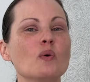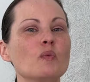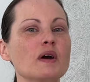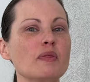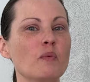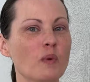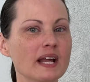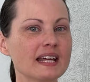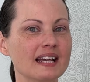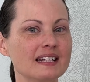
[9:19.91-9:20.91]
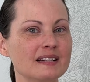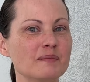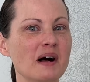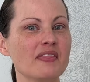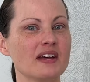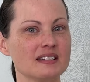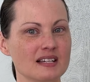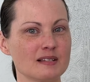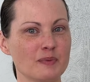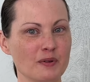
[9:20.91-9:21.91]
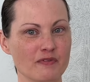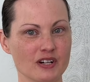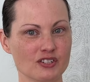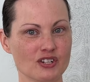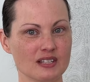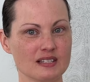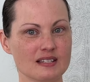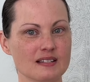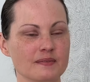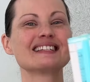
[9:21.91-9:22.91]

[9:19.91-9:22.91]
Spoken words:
with one item that does both functions.